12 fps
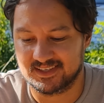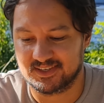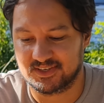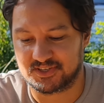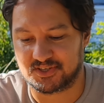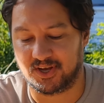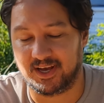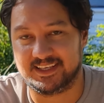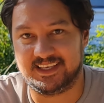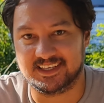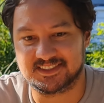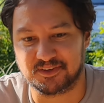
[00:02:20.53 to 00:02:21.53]
So I
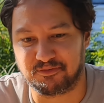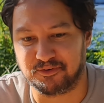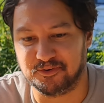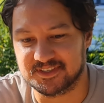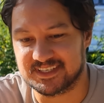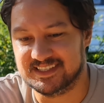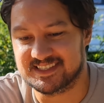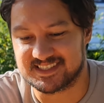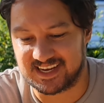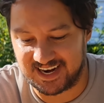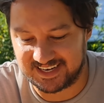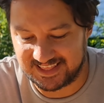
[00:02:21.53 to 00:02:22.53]
guess the fruit is
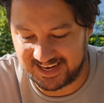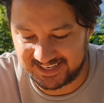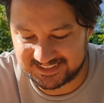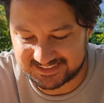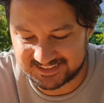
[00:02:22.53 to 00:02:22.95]
inside that.